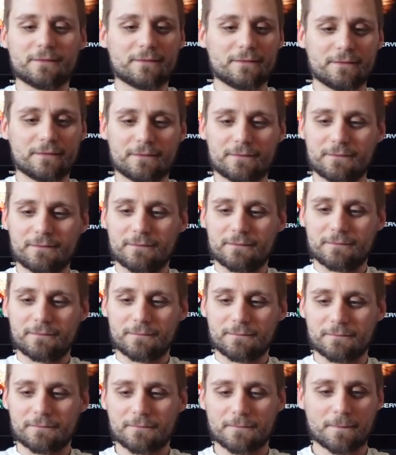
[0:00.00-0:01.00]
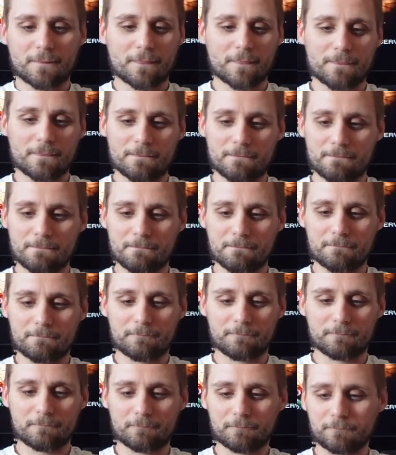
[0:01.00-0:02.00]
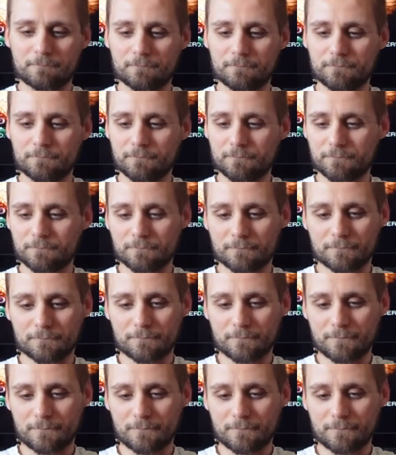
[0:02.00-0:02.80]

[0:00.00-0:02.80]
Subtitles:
Nothing is said.